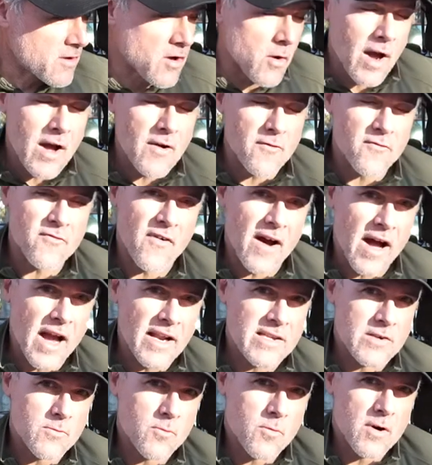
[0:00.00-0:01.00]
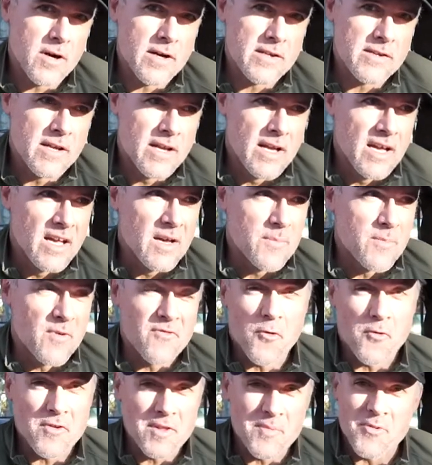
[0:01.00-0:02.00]
know, go out and find you one
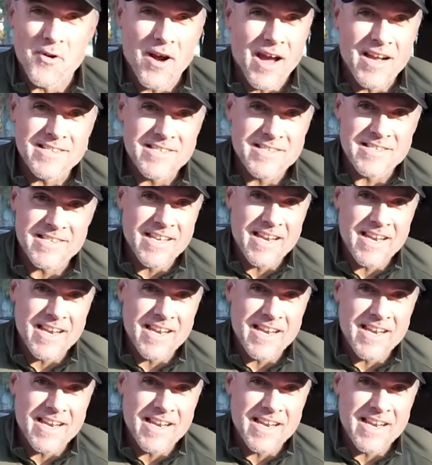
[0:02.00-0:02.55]
before the prices